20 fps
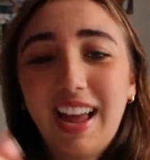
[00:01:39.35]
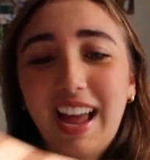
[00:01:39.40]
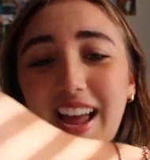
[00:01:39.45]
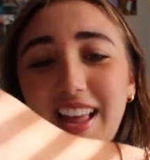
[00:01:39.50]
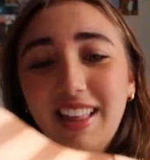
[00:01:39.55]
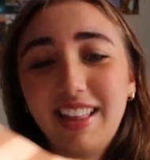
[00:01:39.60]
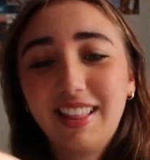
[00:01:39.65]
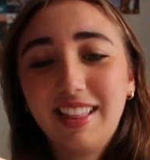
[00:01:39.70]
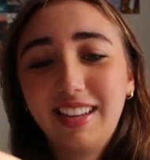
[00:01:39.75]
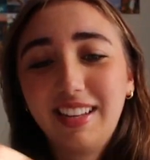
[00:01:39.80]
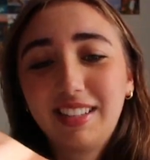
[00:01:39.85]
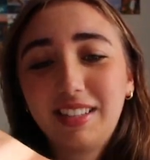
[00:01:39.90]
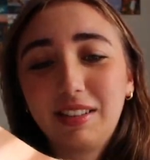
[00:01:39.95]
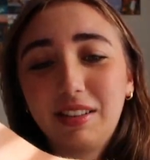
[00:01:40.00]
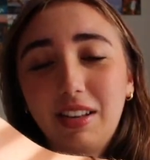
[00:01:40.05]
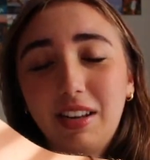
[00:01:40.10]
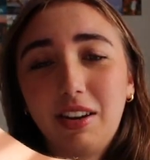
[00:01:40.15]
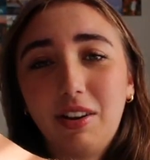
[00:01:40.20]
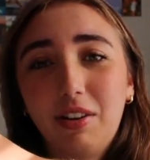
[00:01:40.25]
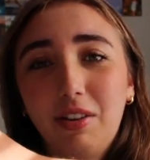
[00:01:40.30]
And then
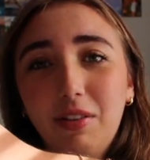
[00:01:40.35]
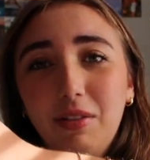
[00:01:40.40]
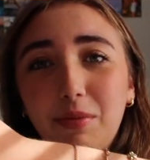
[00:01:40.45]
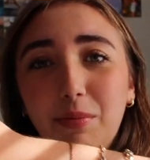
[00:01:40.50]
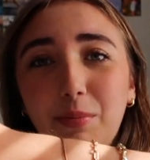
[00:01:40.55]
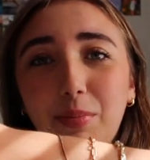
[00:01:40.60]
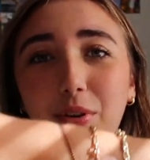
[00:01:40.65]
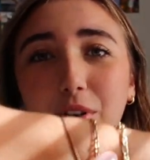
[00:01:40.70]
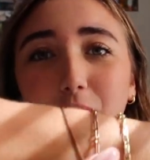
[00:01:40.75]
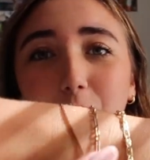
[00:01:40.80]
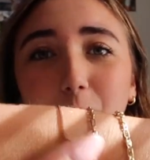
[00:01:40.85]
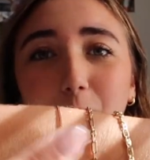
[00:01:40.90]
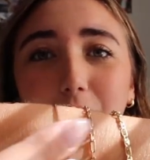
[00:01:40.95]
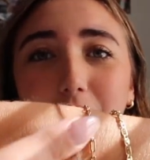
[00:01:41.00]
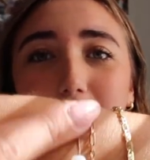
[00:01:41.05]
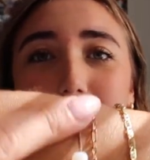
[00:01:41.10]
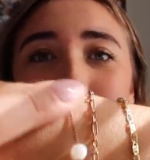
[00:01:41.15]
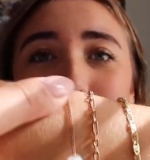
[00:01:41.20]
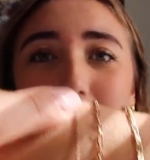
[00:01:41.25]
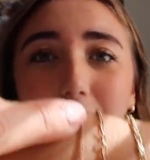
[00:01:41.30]
this little pearl
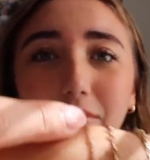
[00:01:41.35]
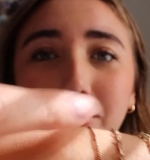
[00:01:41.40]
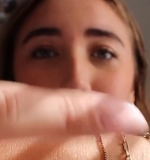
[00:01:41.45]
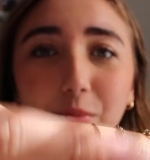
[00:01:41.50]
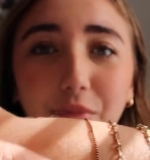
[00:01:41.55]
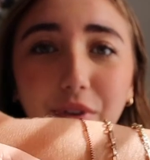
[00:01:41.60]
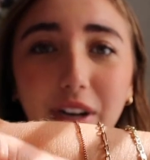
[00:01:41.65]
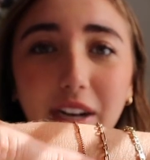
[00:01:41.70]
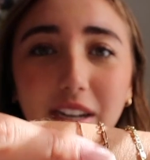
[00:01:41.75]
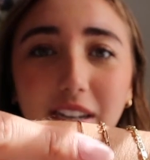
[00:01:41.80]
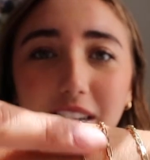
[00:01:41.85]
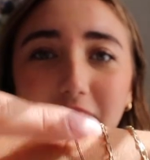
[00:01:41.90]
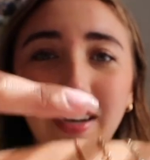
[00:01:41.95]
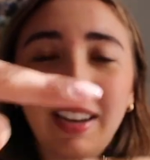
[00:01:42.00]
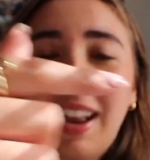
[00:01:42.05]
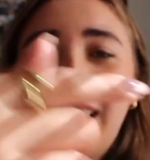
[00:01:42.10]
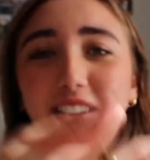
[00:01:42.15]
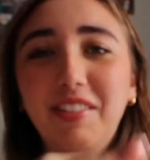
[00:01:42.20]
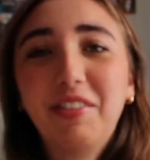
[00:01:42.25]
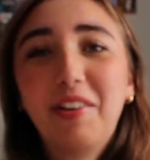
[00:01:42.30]
one I got from Brandy.
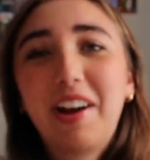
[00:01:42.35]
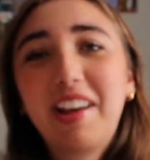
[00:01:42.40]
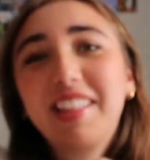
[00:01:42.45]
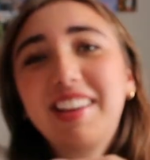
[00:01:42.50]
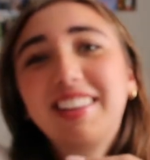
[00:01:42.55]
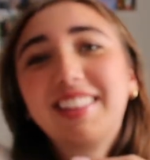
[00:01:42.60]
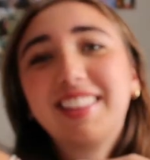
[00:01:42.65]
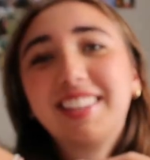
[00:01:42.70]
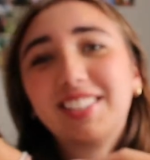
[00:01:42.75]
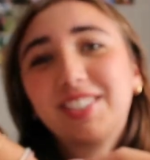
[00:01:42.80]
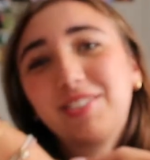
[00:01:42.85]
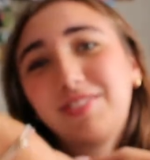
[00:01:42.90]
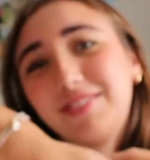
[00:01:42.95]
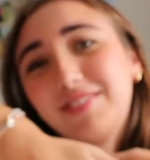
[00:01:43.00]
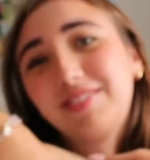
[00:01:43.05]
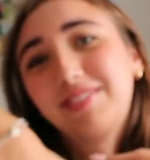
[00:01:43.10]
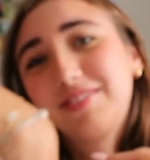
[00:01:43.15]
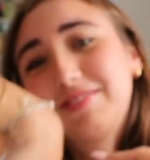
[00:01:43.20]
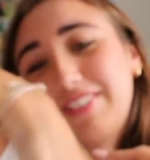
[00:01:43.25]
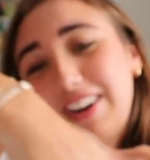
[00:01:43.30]
I don't know, I like this
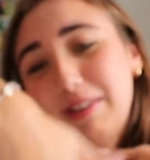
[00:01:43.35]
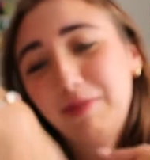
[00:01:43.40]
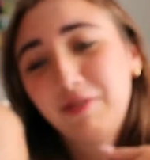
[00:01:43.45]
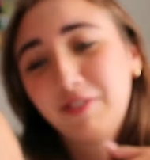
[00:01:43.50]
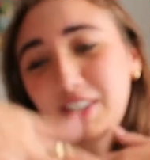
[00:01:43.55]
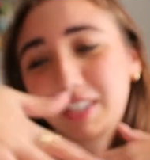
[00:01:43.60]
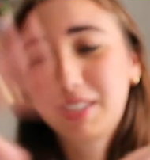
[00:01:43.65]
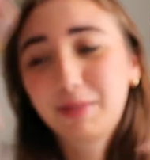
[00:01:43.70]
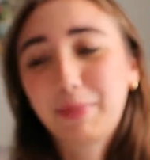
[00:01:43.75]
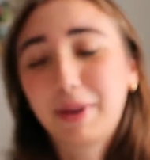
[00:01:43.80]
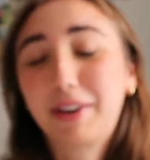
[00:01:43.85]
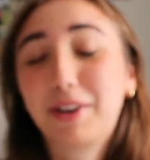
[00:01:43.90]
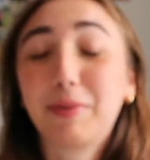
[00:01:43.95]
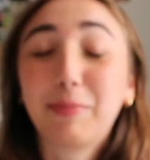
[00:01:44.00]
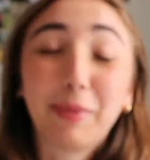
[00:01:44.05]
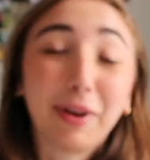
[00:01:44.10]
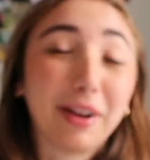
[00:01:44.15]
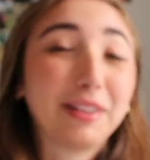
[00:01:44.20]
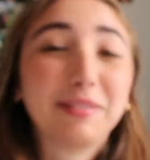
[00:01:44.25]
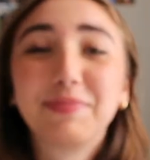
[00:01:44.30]
right wrist better,
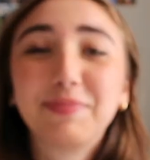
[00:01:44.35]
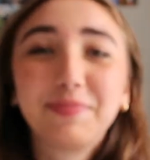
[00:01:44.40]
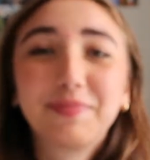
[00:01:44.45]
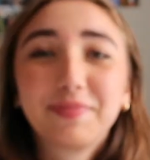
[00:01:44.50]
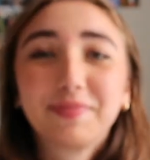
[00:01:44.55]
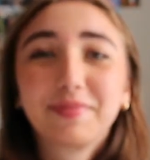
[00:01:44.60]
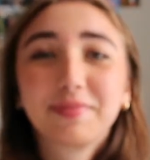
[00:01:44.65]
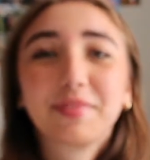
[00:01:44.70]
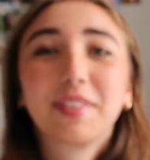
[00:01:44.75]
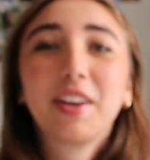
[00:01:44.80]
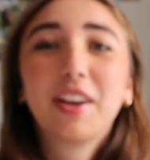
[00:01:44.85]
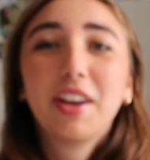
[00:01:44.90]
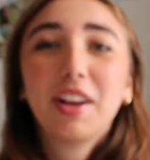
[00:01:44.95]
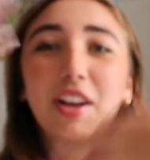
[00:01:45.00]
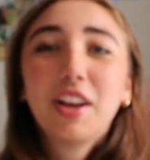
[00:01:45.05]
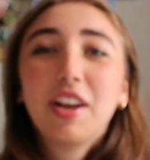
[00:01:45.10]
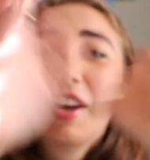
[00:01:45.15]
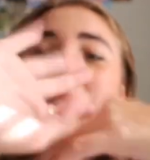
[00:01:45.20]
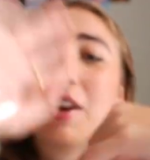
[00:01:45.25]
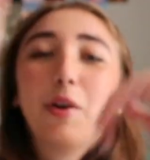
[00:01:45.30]
but
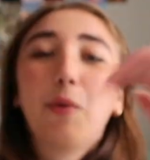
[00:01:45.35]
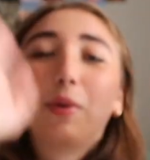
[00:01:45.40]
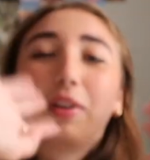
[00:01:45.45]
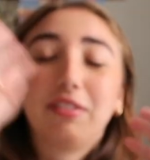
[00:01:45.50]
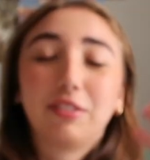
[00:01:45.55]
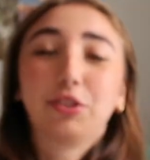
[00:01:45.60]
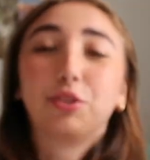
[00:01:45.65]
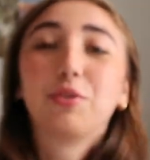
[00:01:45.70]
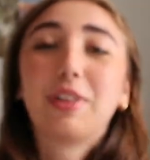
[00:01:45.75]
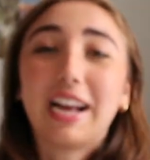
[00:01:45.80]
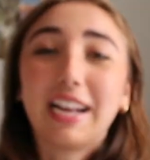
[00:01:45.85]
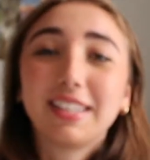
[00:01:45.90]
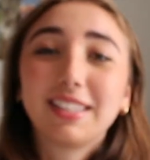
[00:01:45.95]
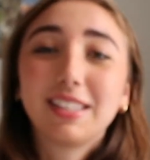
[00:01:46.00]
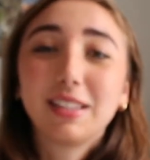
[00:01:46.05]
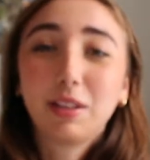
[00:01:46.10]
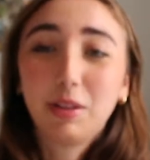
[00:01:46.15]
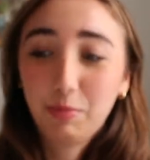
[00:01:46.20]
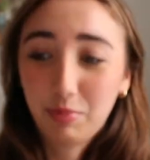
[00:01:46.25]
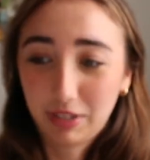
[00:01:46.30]
whatever. So
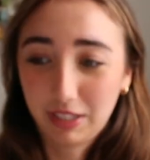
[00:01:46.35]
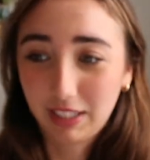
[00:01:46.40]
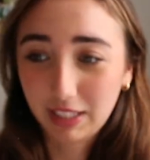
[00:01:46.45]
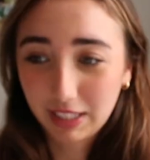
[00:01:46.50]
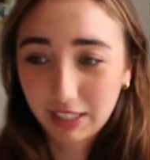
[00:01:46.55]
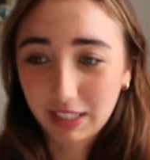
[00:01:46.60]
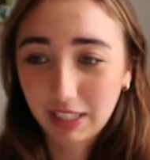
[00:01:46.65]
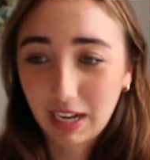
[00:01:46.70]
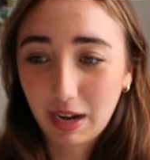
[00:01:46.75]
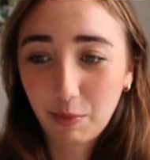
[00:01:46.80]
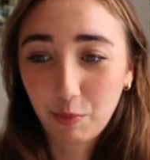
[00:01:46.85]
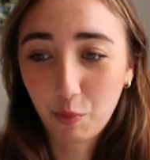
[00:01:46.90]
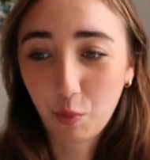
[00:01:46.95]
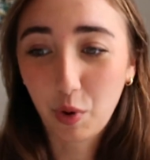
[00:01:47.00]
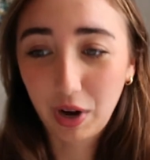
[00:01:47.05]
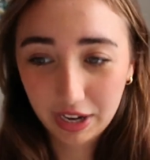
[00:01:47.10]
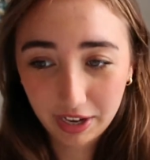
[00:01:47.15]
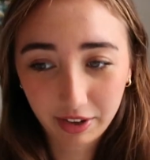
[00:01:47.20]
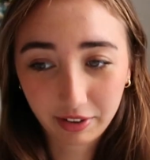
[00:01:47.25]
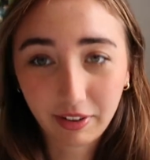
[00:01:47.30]
that's the bracelets that I'm
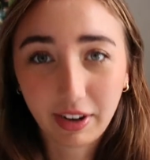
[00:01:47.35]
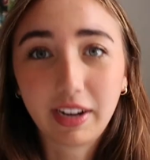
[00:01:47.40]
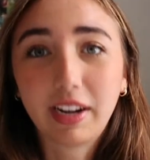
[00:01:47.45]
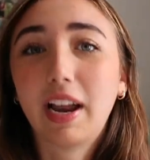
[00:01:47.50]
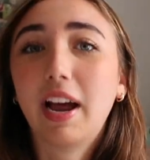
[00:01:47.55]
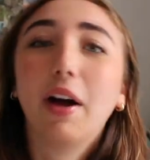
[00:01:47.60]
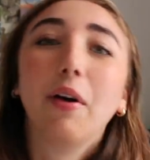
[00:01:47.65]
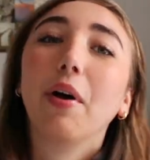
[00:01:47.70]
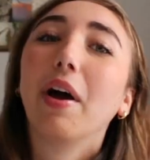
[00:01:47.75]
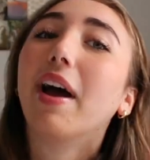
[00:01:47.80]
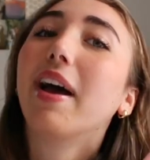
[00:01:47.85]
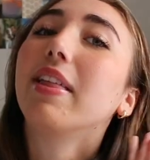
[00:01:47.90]
wearing right now.